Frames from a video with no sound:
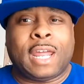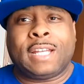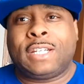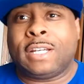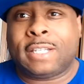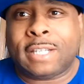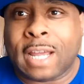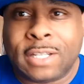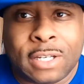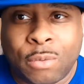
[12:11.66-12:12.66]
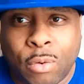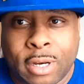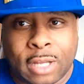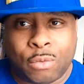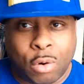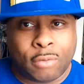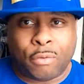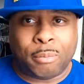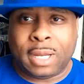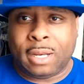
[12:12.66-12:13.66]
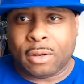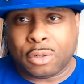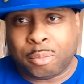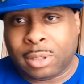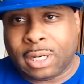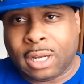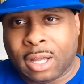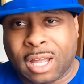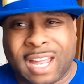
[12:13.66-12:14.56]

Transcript: that's just one that's worked for me. There's plenty.